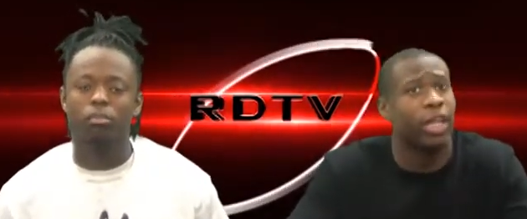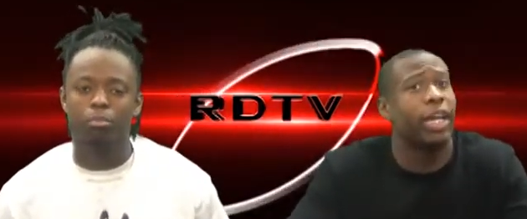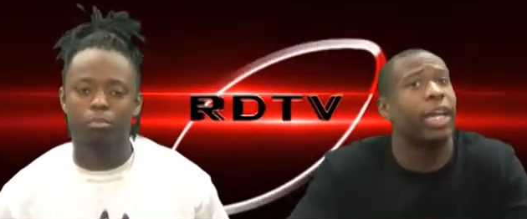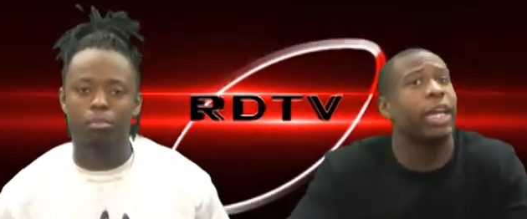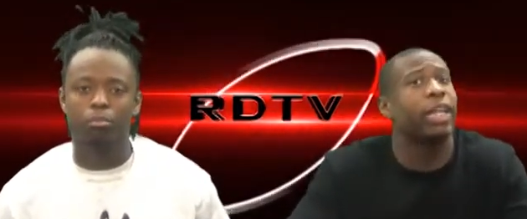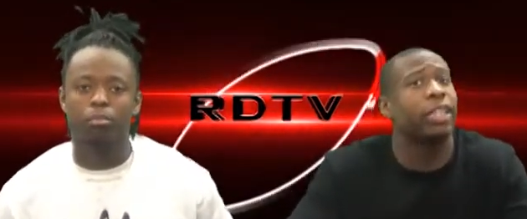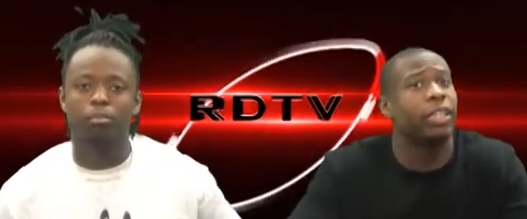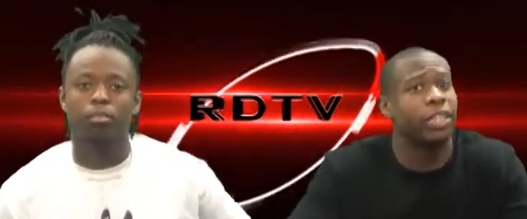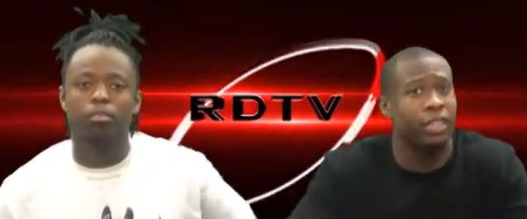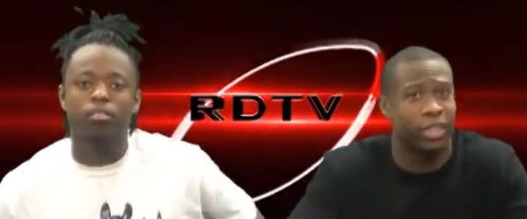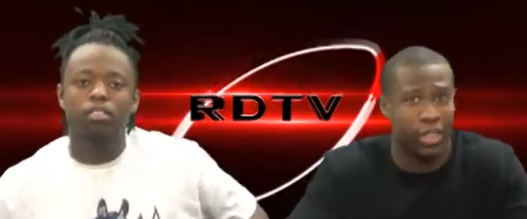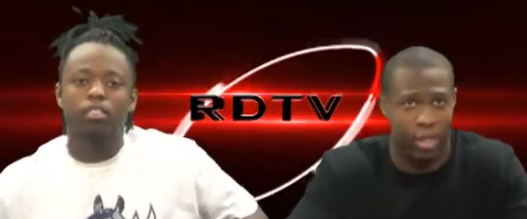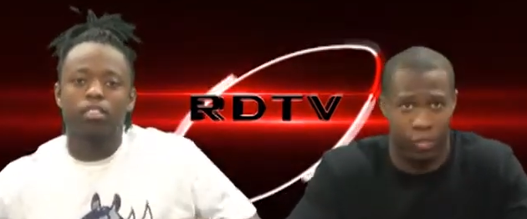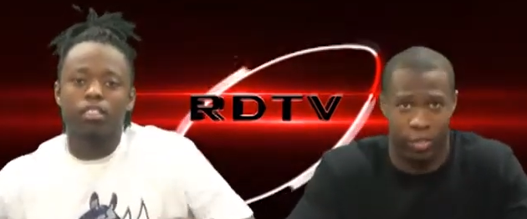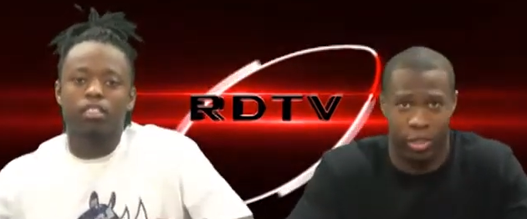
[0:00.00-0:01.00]
Speaker 1: and the
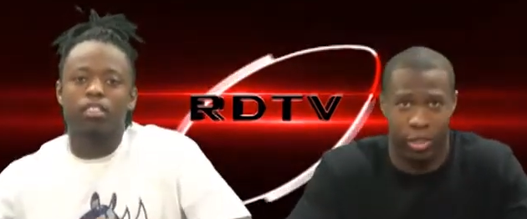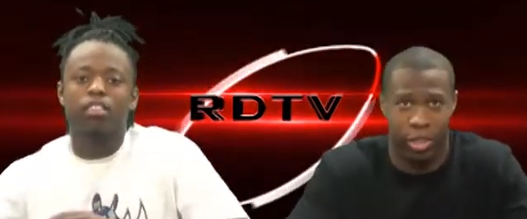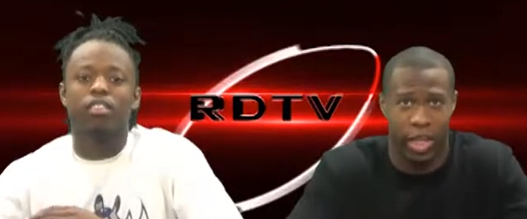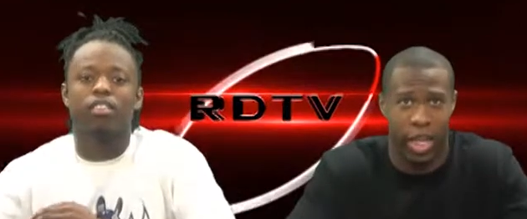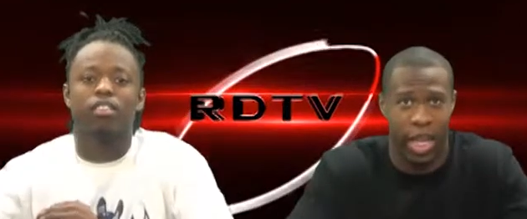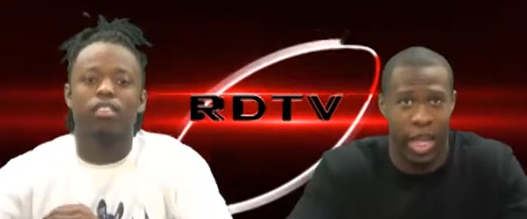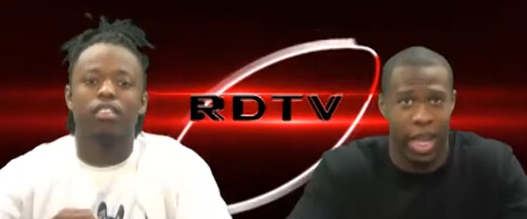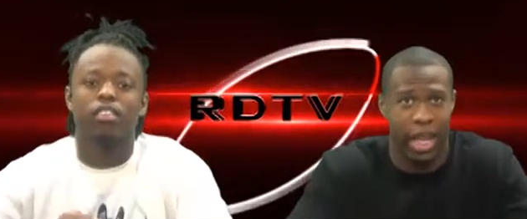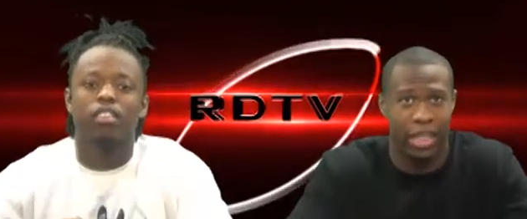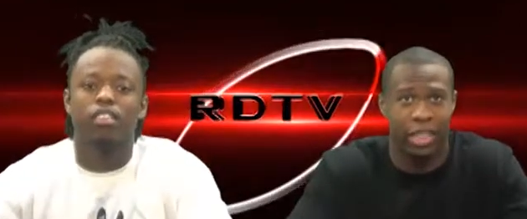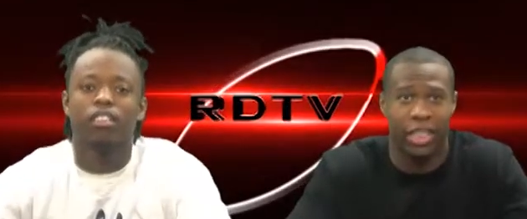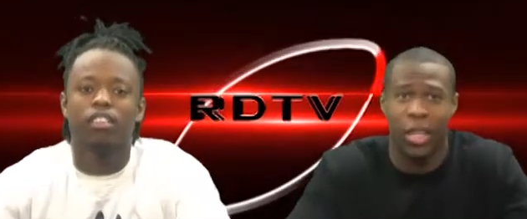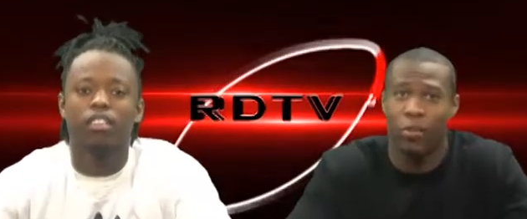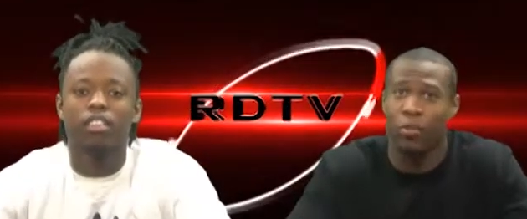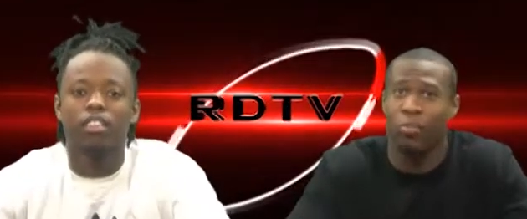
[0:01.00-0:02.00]
7th at
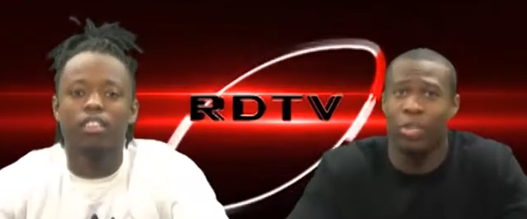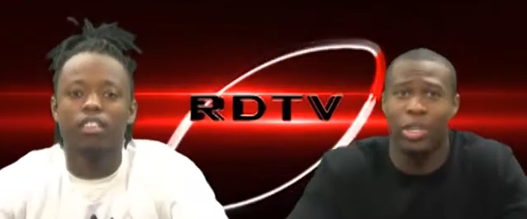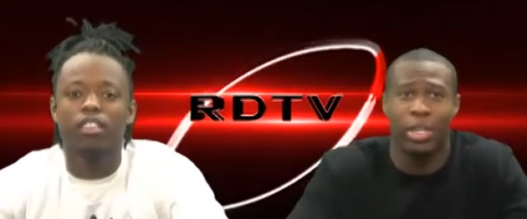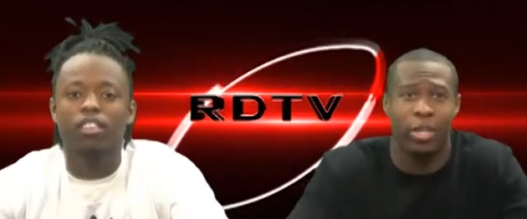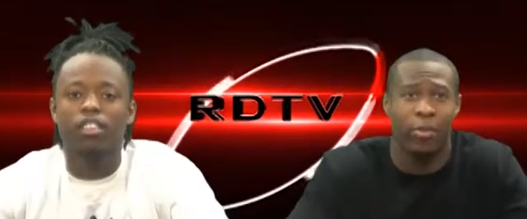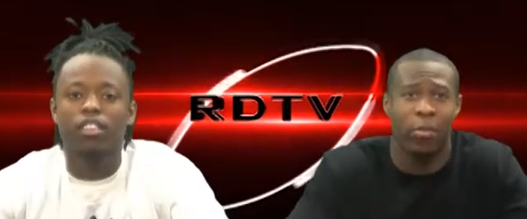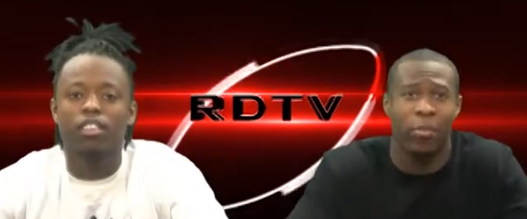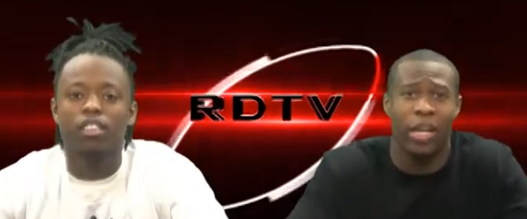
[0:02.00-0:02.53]
7 p.m.